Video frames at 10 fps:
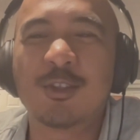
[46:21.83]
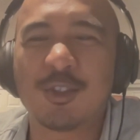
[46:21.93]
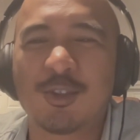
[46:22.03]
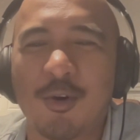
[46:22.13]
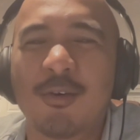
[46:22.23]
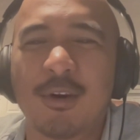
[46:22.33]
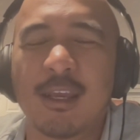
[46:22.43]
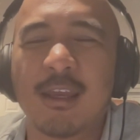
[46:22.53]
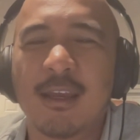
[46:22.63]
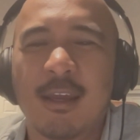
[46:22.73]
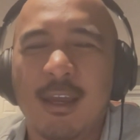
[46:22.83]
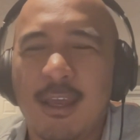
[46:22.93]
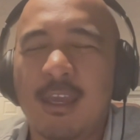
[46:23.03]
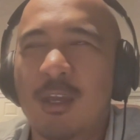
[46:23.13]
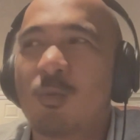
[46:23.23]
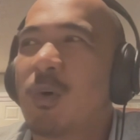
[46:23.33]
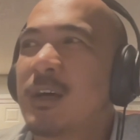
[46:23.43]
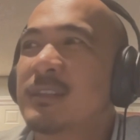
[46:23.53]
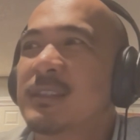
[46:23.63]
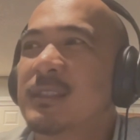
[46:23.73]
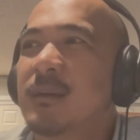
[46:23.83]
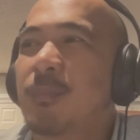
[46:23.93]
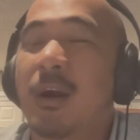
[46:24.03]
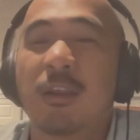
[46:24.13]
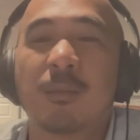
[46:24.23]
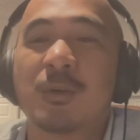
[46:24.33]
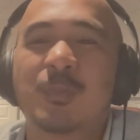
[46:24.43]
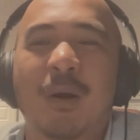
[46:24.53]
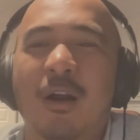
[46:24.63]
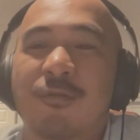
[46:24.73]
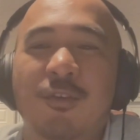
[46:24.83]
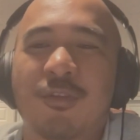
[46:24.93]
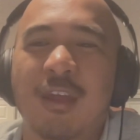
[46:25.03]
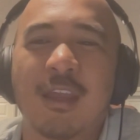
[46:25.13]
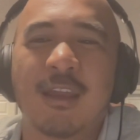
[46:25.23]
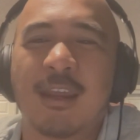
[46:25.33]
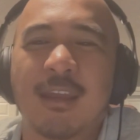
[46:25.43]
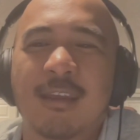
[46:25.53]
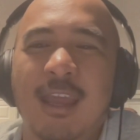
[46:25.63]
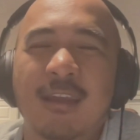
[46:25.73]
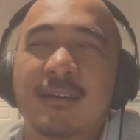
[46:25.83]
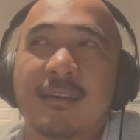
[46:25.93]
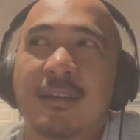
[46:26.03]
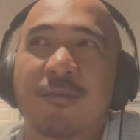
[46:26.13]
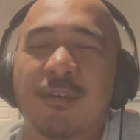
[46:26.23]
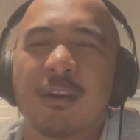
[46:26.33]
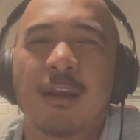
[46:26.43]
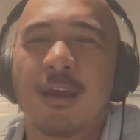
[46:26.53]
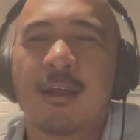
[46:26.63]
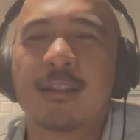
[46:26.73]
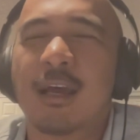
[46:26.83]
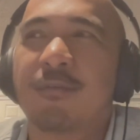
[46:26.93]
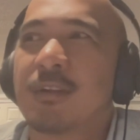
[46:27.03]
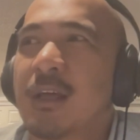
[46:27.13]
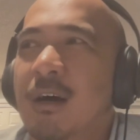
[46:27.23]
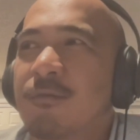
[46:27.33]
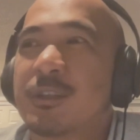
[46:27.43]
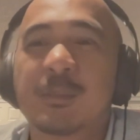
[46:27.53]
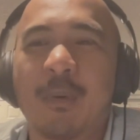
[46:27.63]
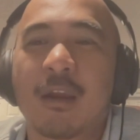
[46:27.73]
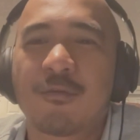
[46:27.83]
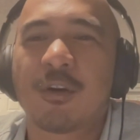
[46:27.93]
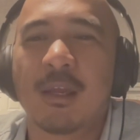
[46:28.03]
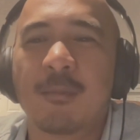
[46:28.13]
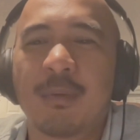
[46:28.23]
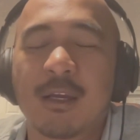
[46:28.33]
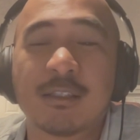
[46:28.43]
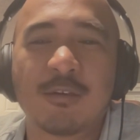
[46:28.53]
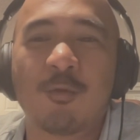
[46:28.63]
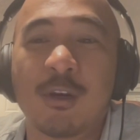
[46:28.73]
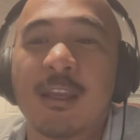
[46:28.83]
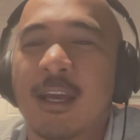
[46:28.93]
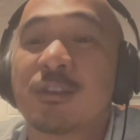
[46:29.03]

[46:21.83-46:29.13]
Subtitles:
story, it was probably the most powerful thing. And I gained a different level of respect for him because of what he had